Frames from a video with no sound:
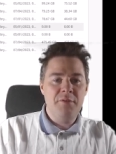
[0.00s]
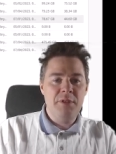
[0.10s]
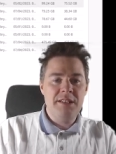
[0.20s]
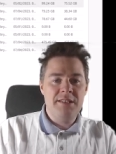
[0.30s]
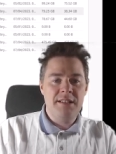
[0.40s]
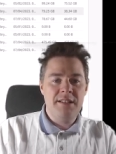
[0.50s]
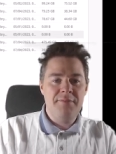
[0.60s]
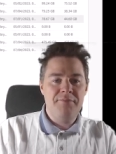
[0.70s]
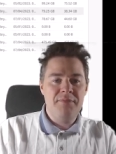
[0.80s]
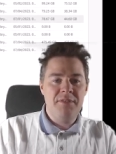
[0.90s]
which
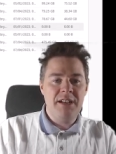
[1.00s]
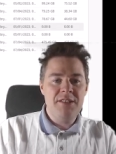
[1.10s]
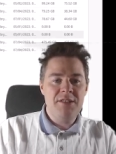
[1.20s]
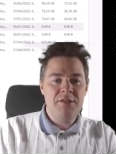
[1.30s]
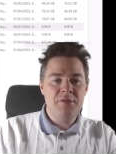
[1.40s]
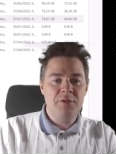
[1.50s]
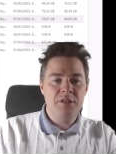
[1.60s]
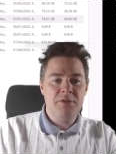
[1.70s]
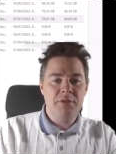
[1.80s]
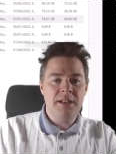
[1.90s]
um, device you
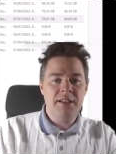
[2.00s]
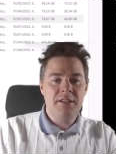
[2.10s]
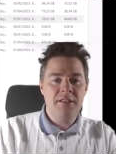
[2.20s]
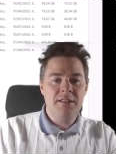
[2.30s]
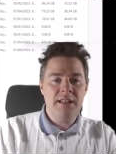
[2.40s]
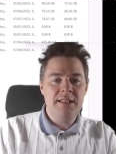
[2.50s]
want to run it on.